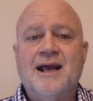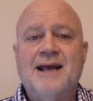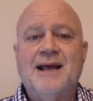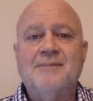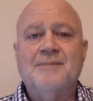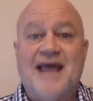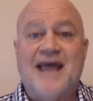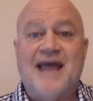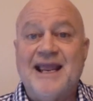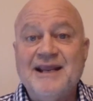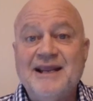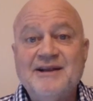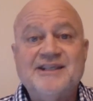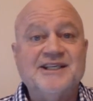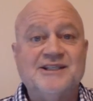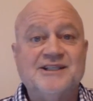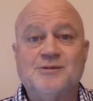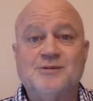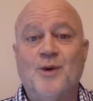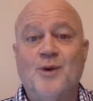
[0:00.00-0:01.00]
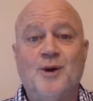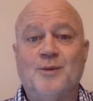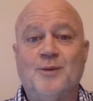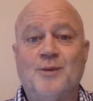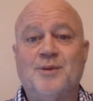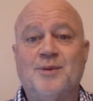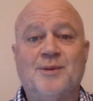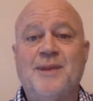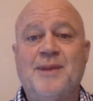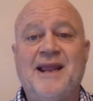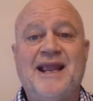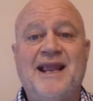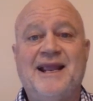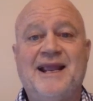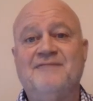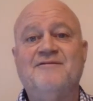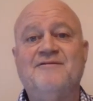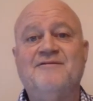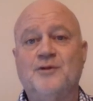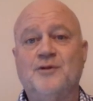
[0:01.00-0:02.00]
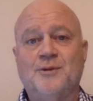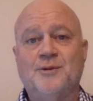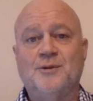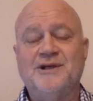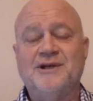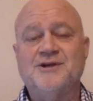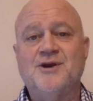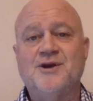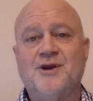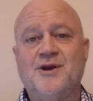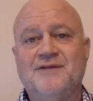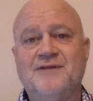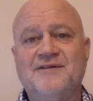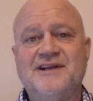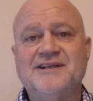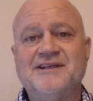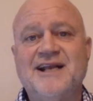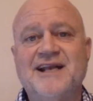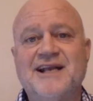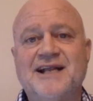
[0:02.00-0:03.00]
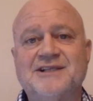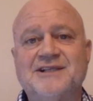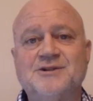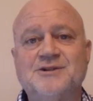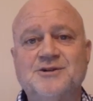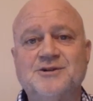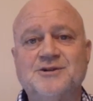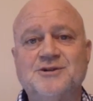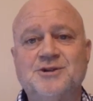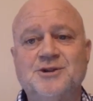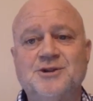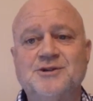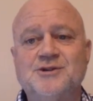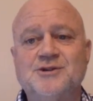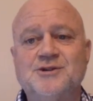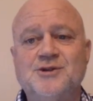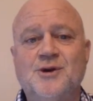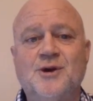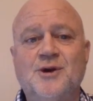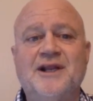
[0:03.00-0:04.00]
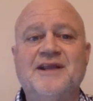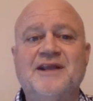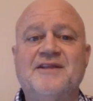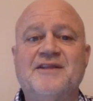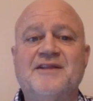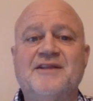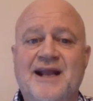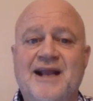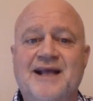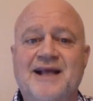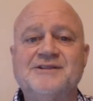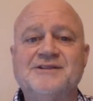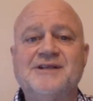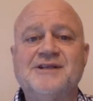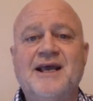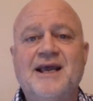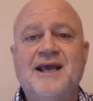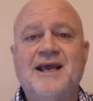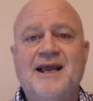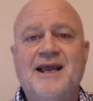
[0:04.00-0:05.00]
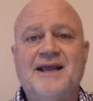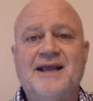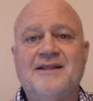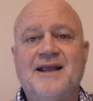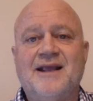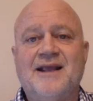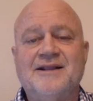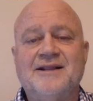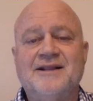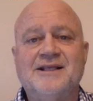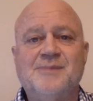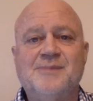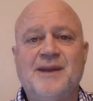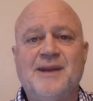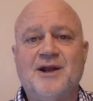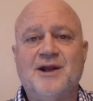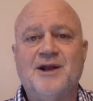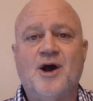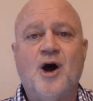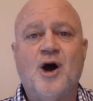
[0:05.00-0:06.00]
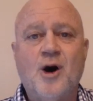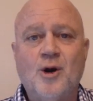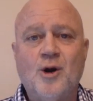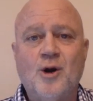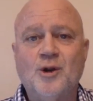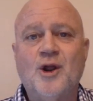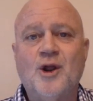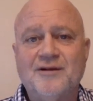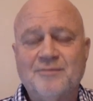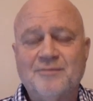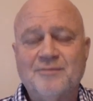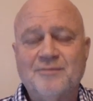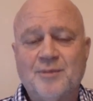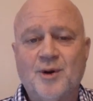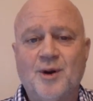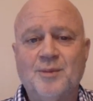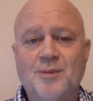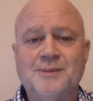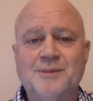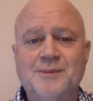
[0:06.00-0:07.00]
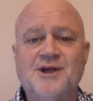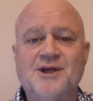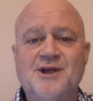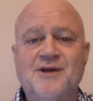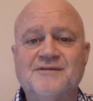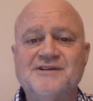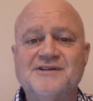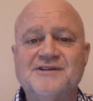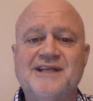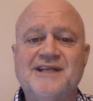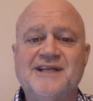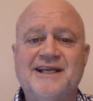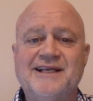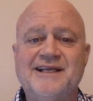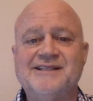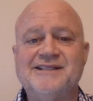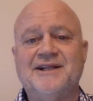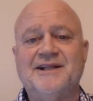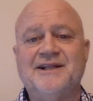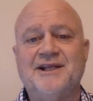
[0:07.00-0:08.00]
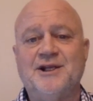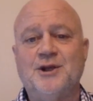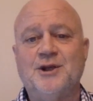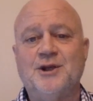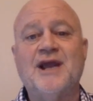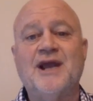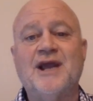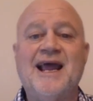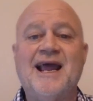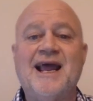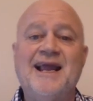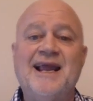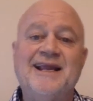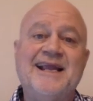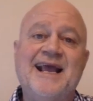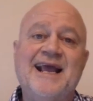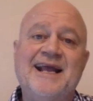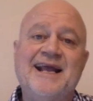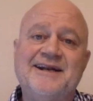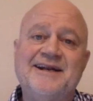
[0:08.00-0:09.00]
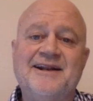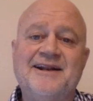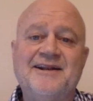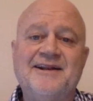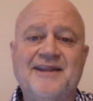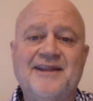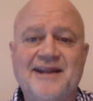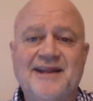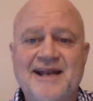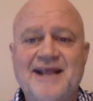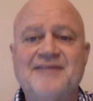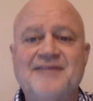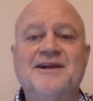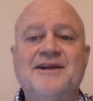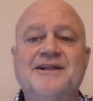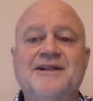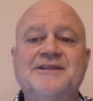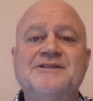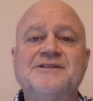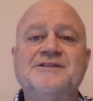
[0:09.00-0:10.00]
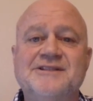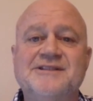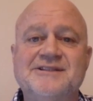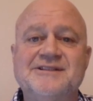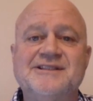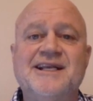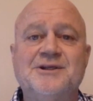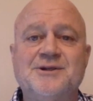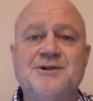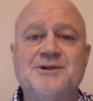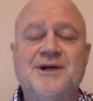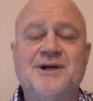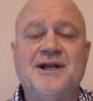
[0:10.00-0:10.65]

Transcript: They just weren't prepared for the return of international students earlier than us. And there's been a whole lot of problems overseas in the UK, Canada, the Netherlands, etc.,